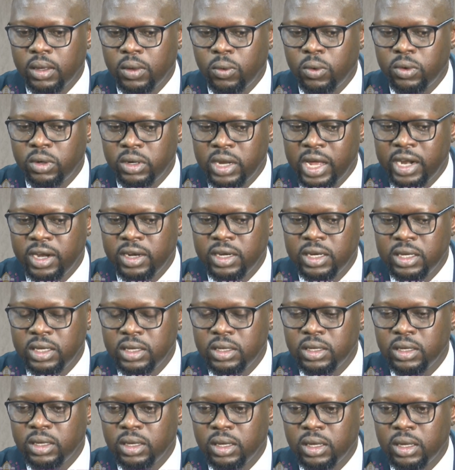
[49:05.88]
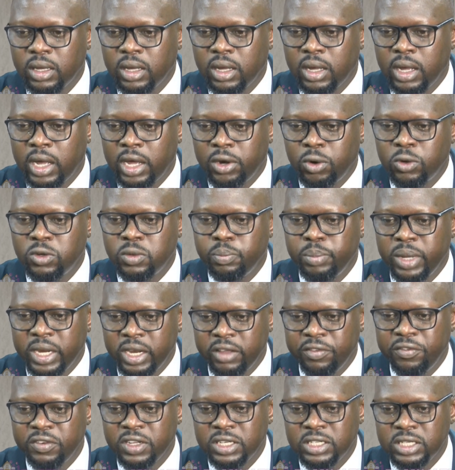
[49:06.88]
ordinarily are not
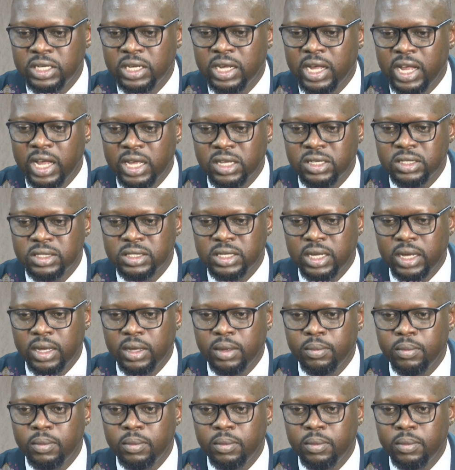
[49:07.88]
benefiting as